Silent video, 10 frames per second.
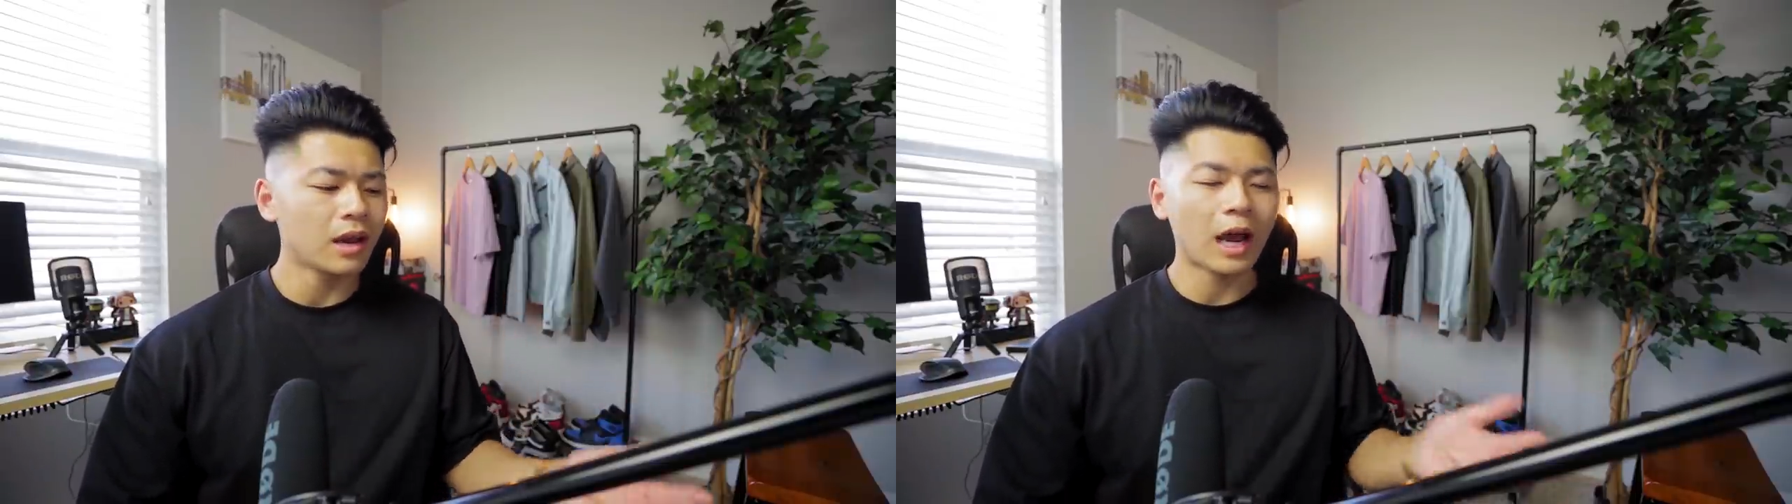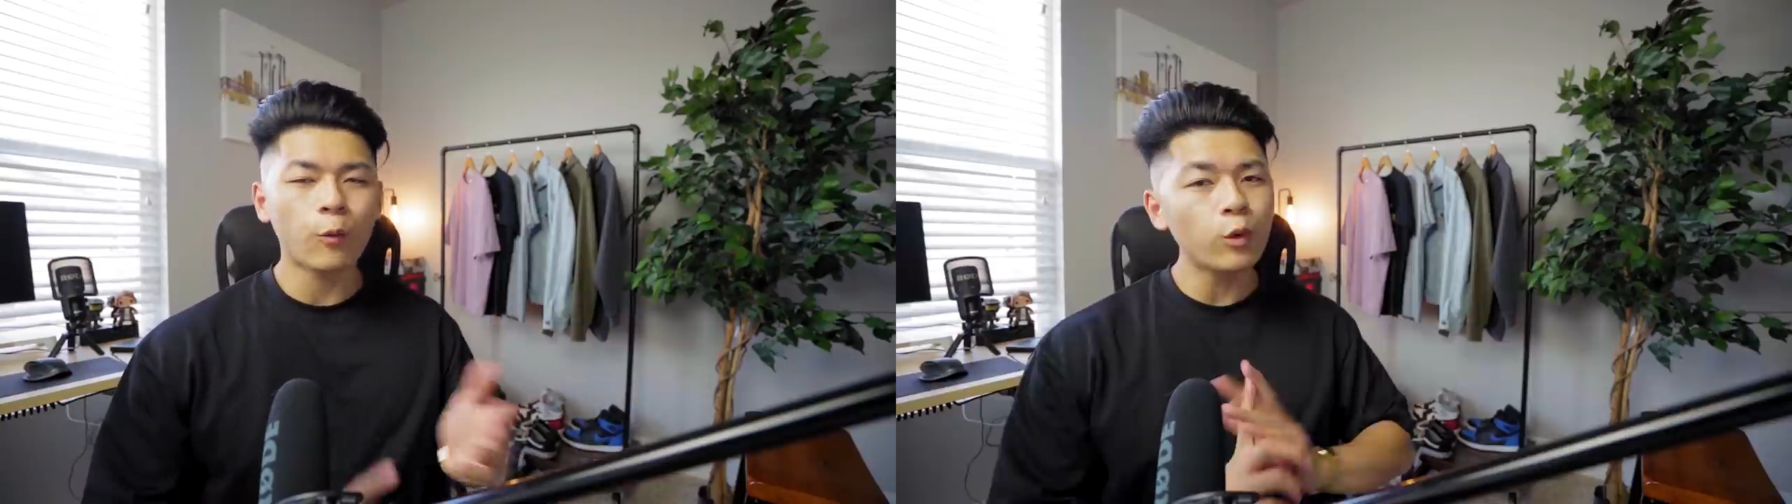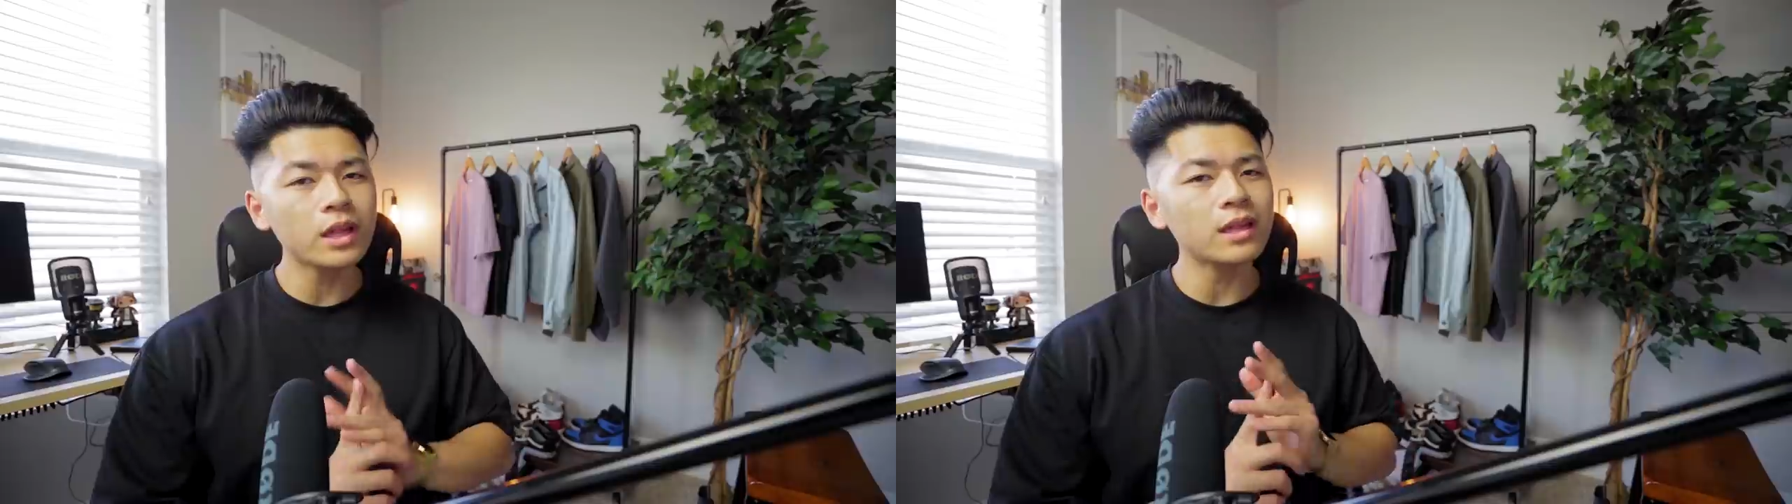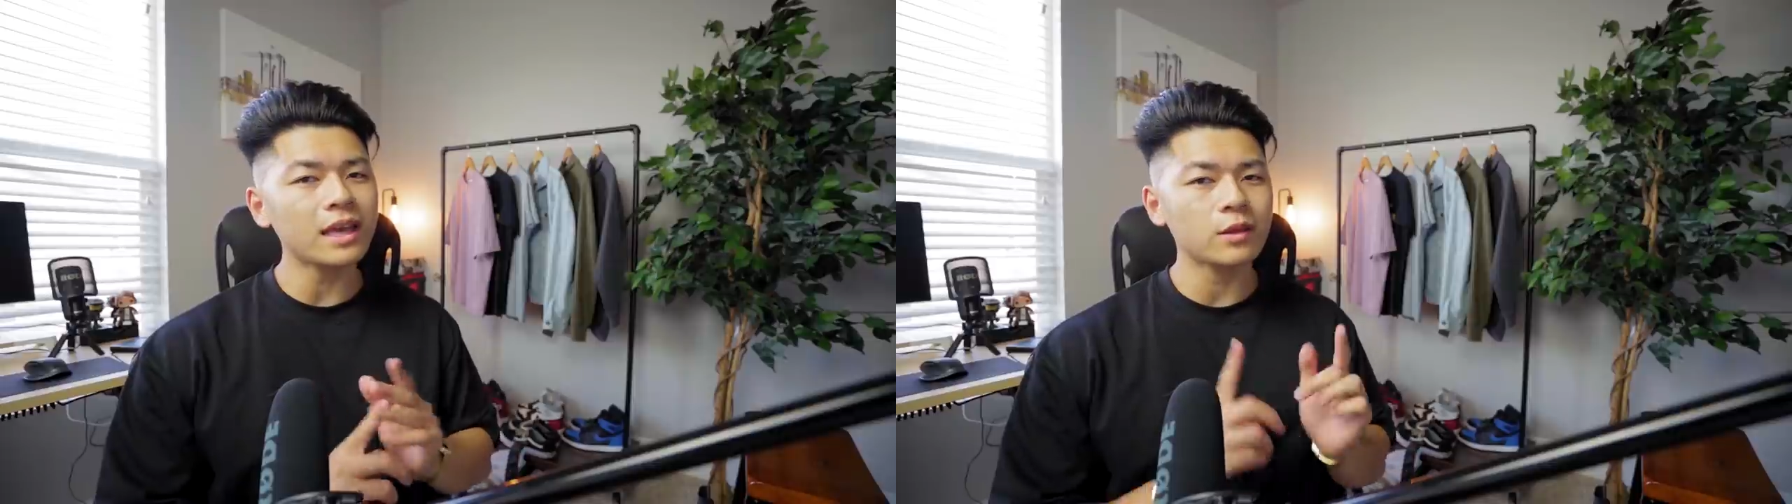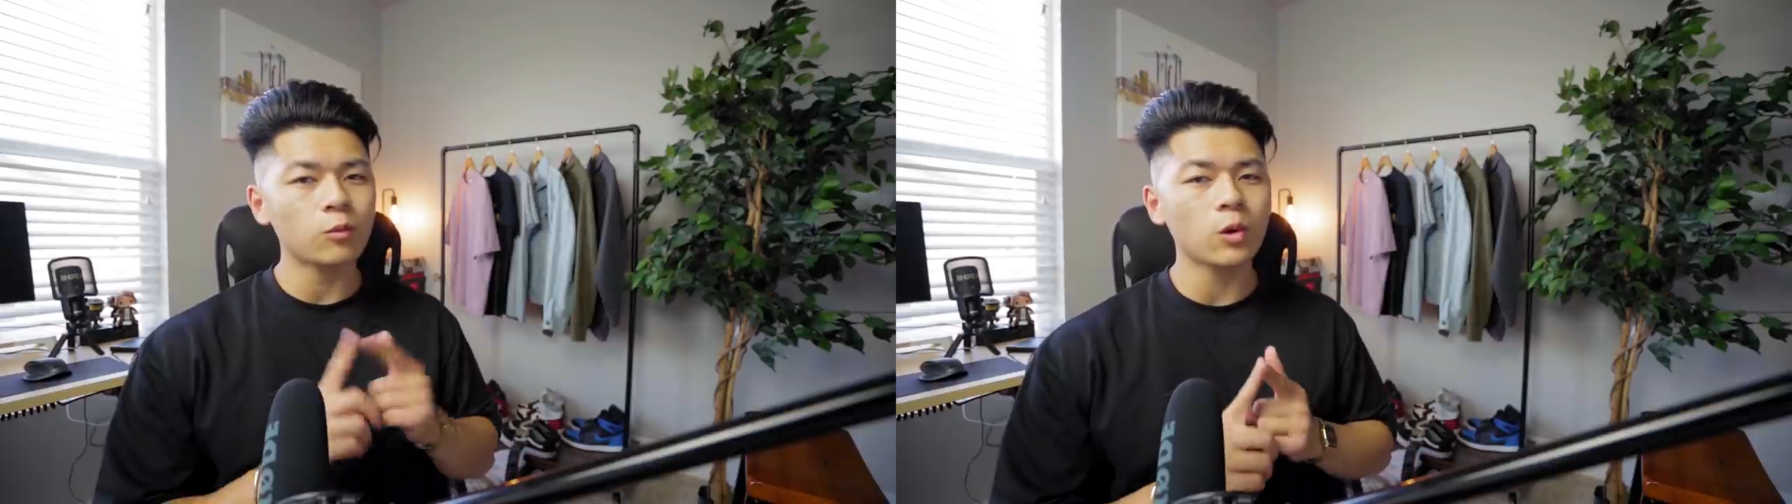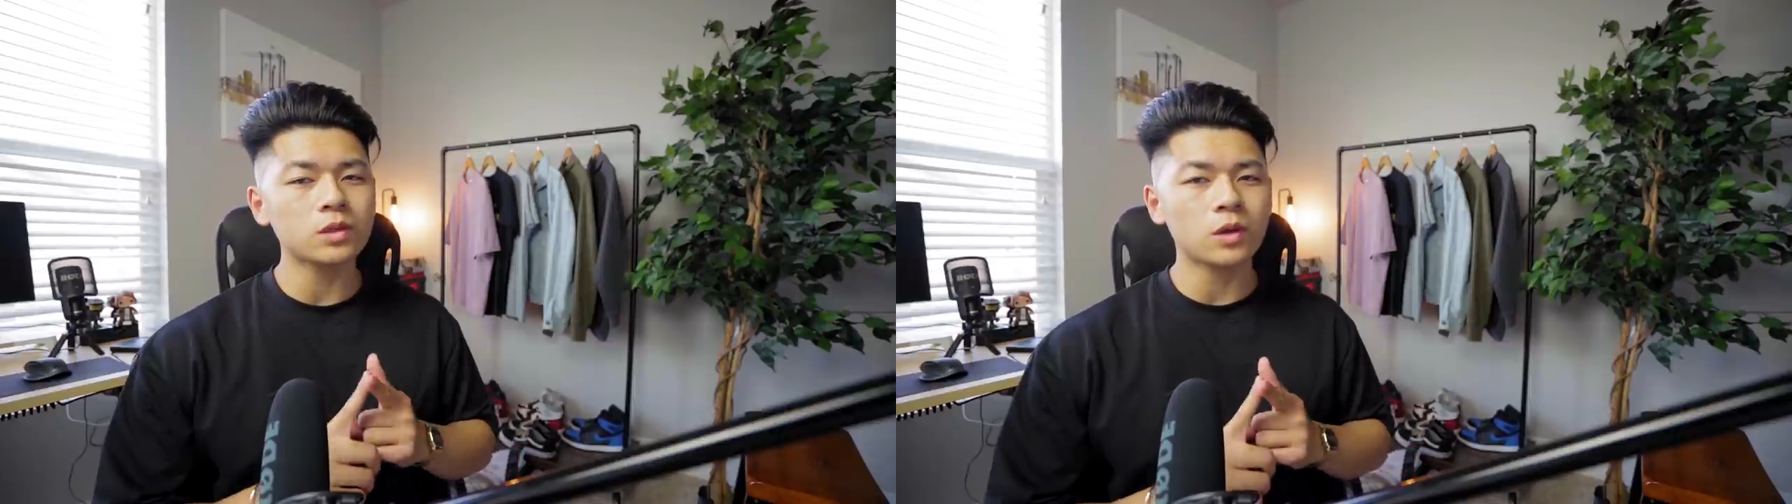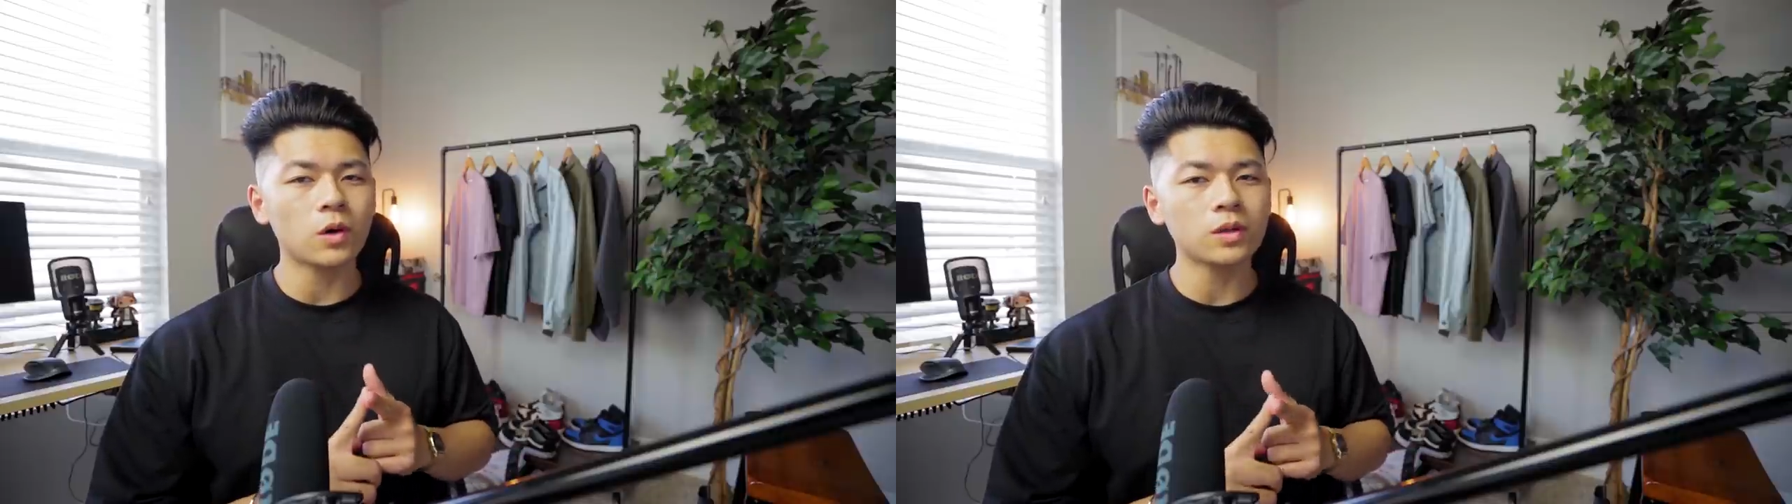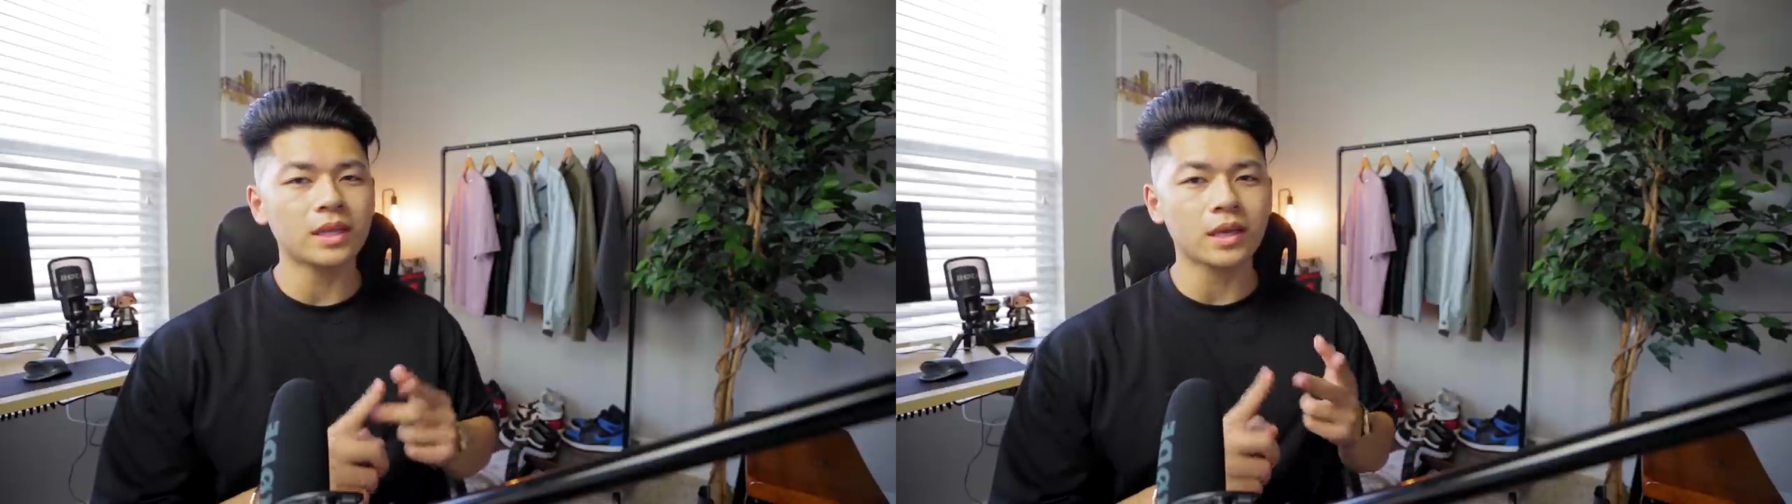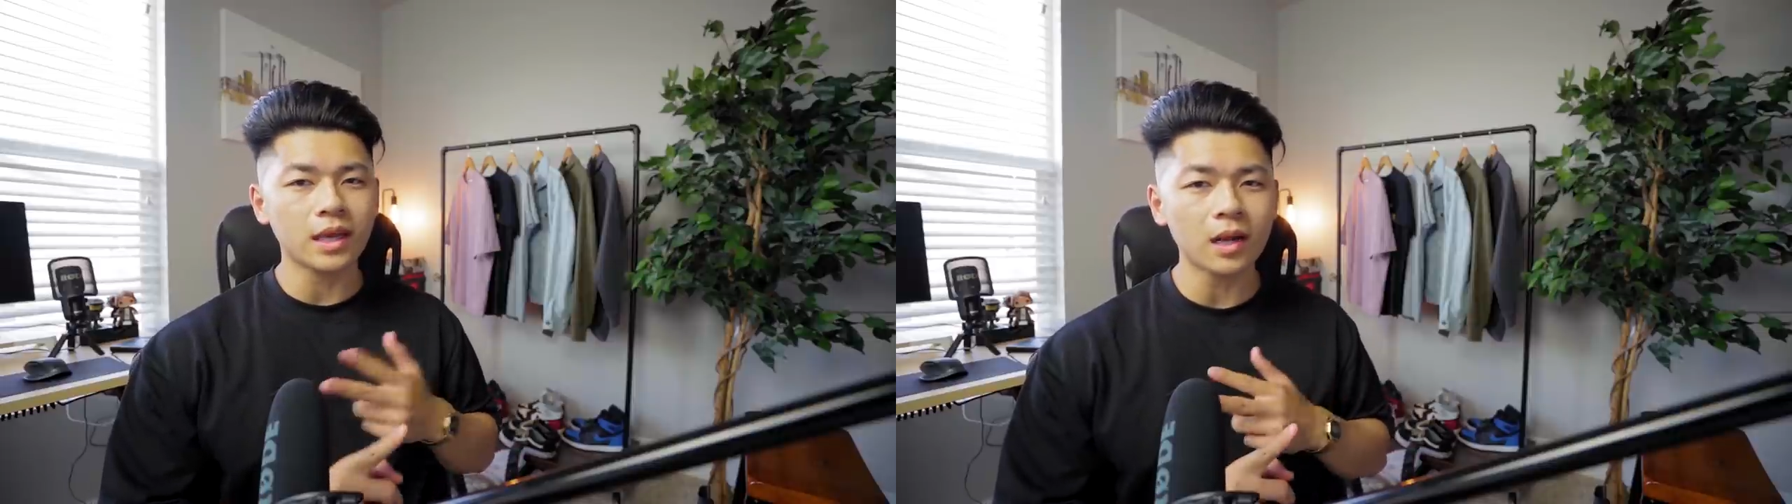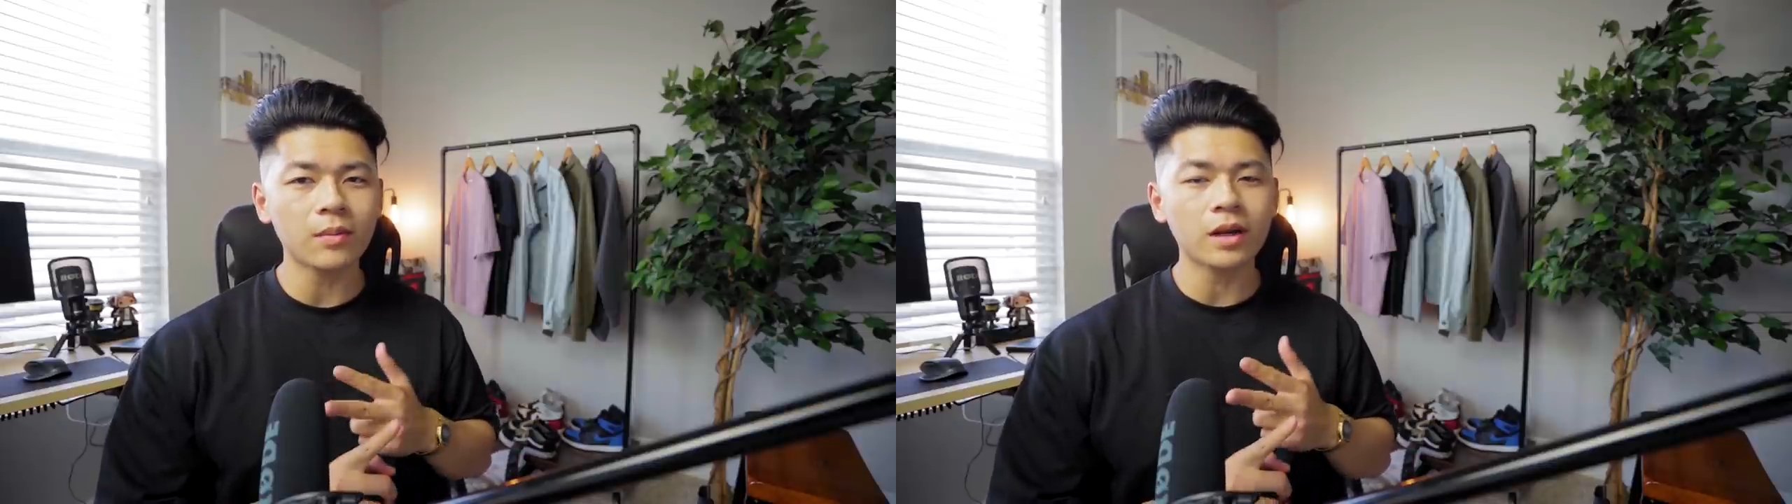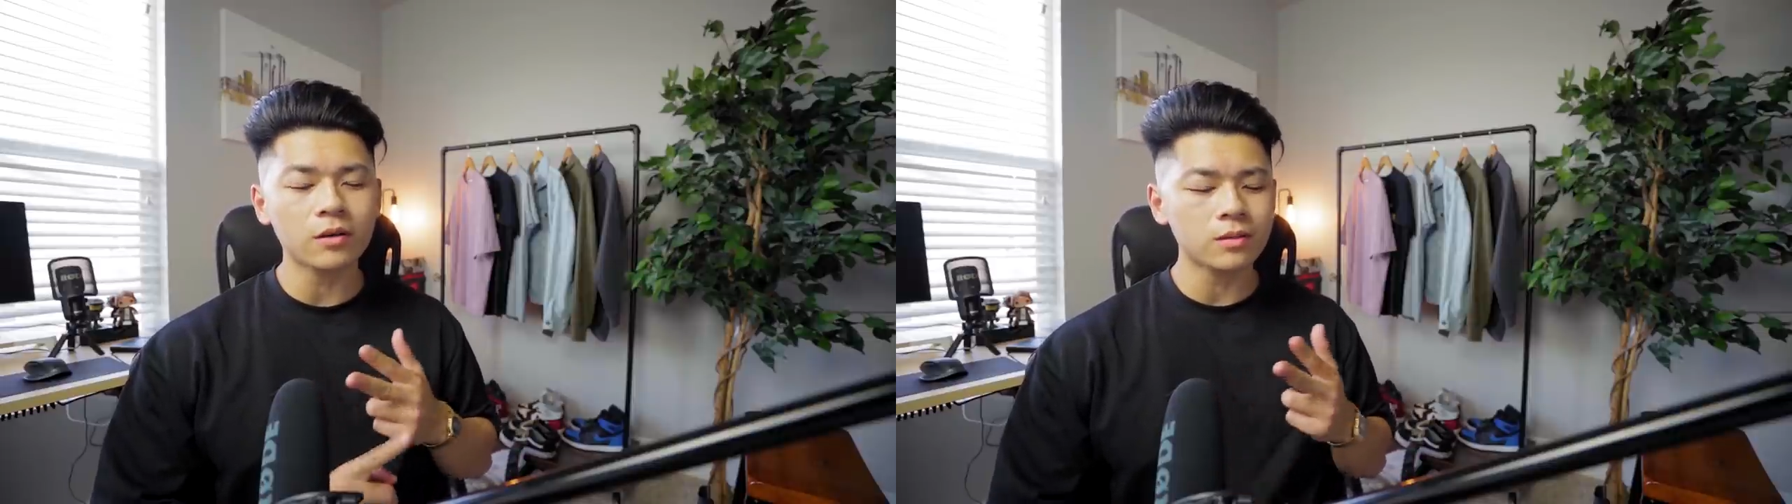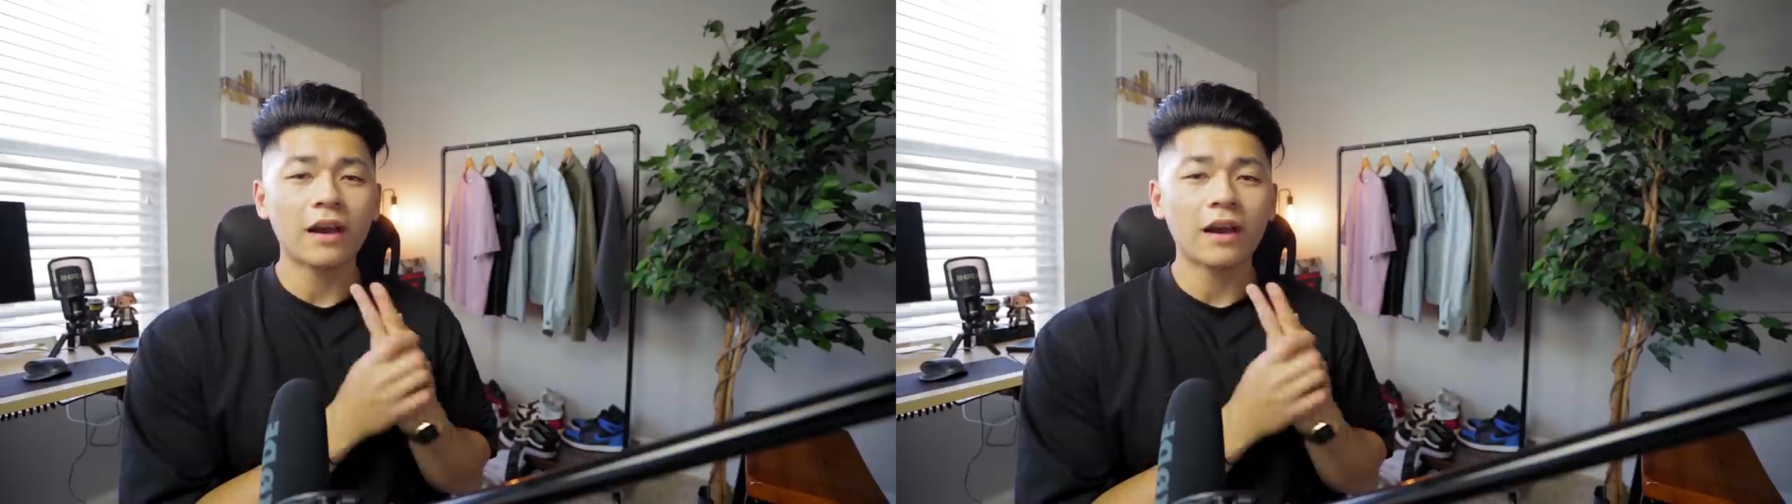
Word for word: I really like the rose gold and the gunmetal.